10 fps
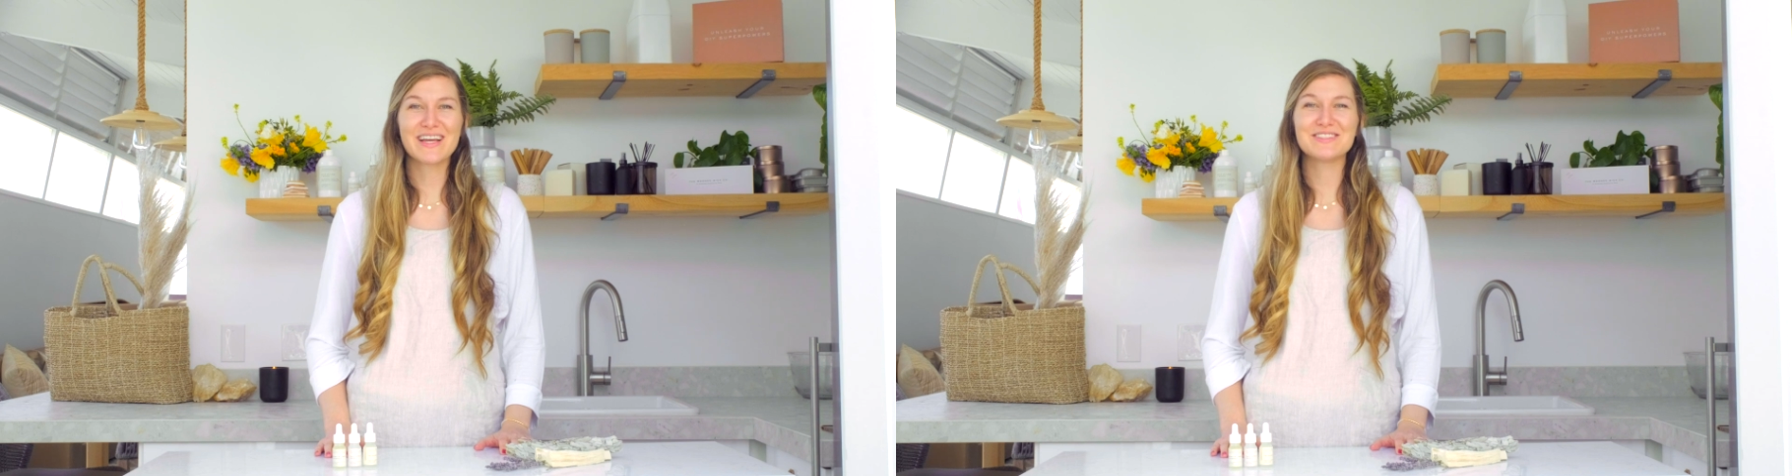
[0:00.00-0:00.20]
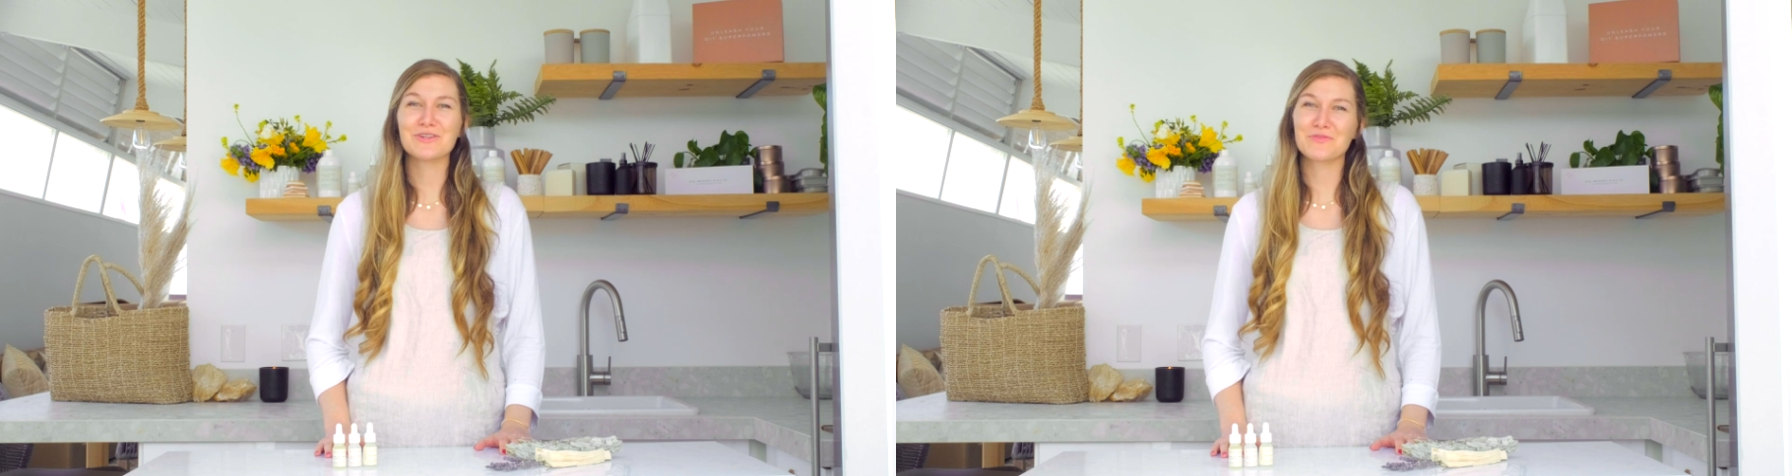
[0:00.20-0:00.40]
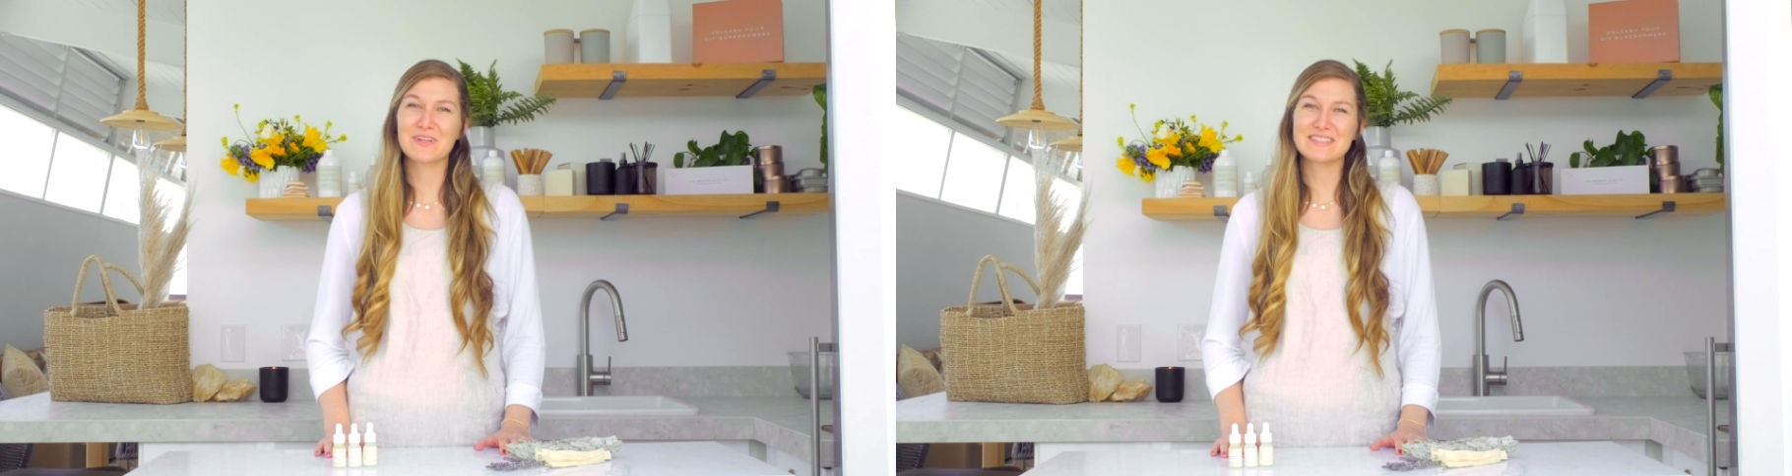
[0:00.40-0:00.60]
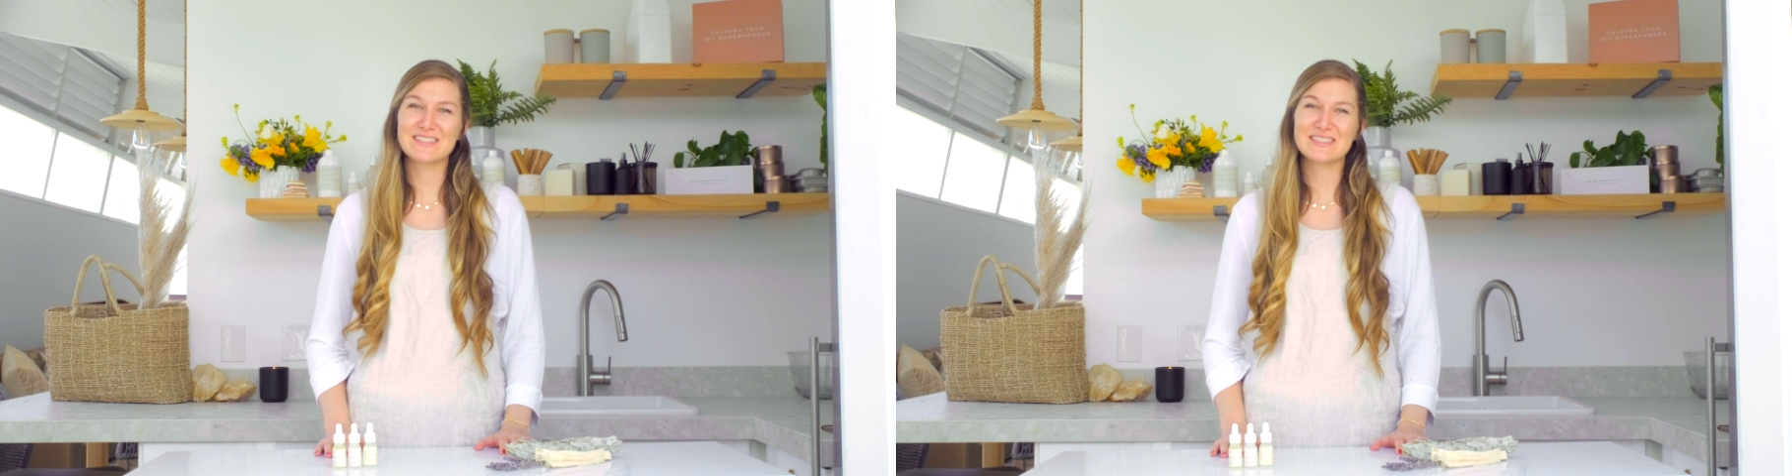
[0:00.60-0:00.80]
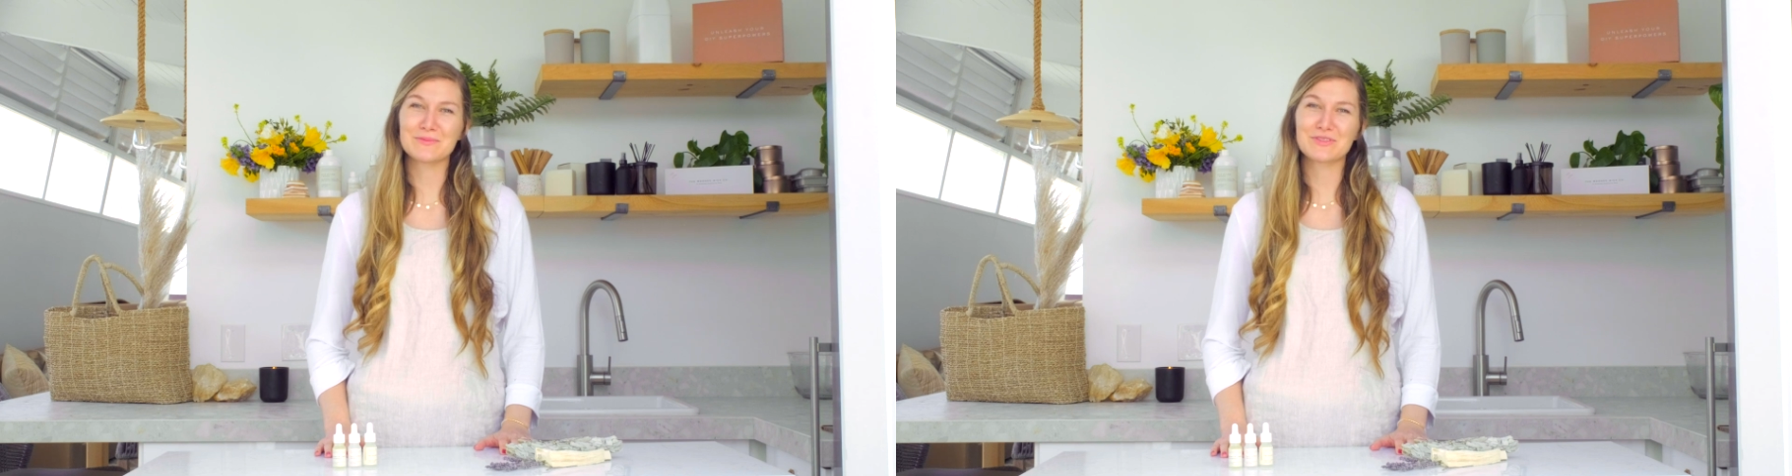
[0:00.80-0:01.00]
and don't forget
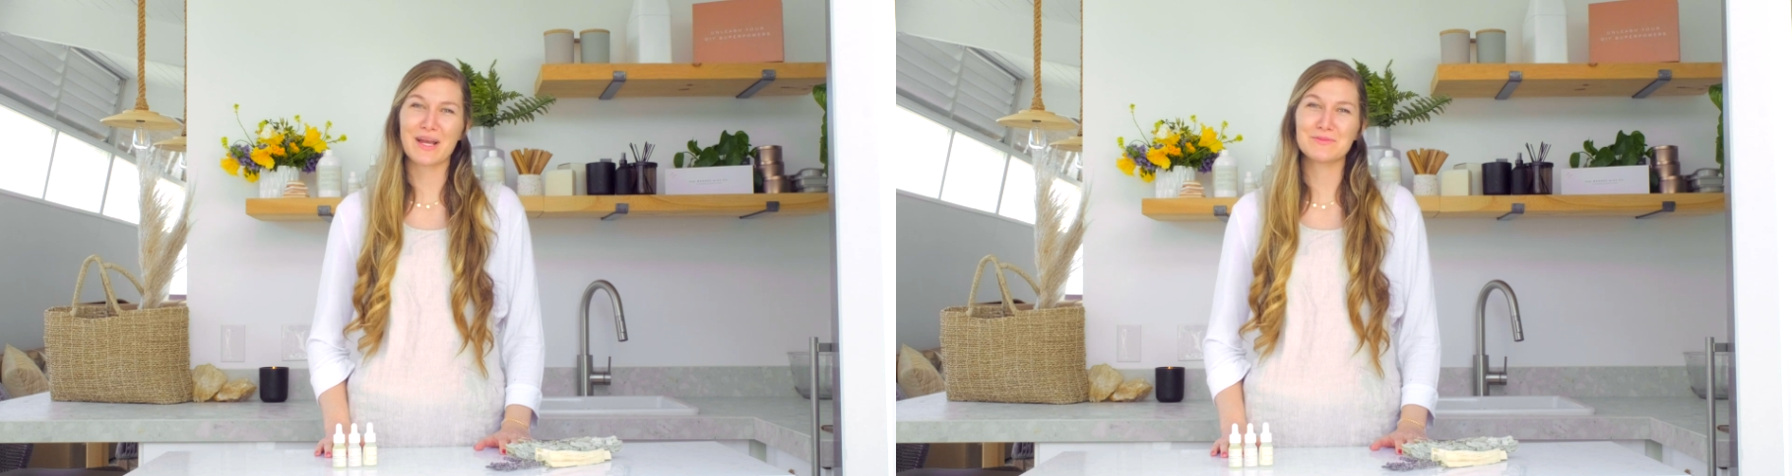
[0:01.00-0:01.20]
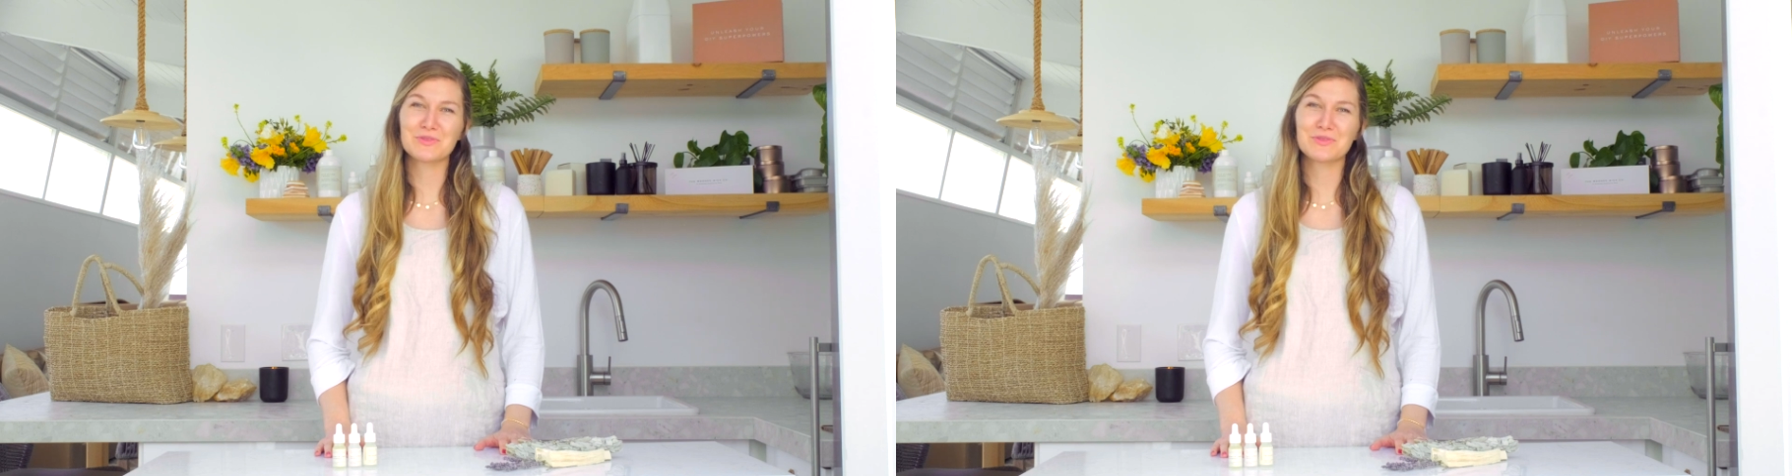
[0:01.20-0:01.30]
to subscribe